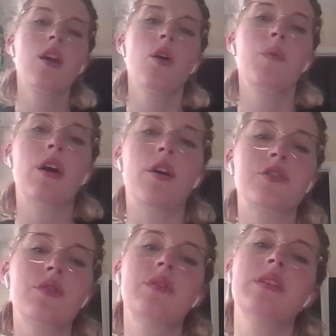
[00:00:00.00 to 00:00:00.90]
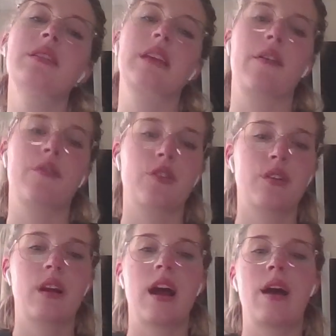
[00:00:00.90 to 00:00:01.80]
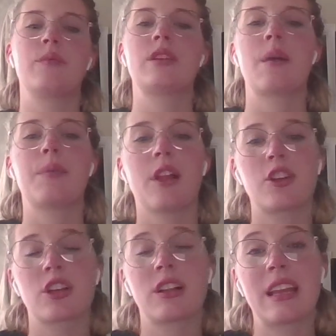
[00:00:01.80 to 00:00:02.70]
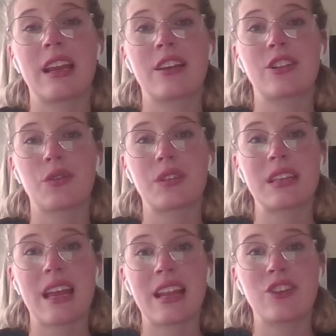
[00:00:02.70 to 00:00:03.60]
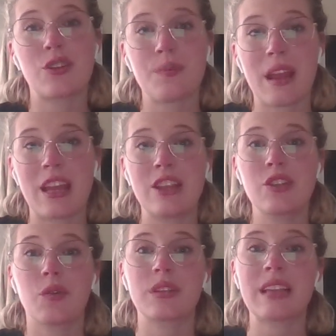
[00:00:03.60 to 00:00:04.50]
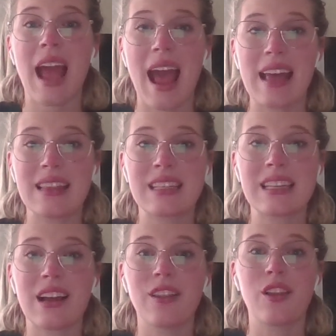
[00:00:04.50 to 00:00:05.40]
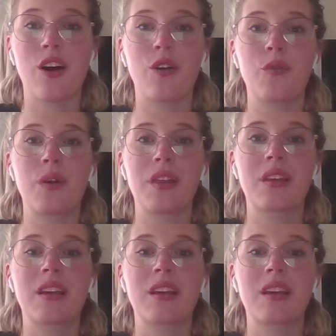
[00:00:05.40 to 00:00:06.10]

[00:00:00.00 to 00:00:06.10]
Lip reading: We also discover topologically associated domains, or TADs, along with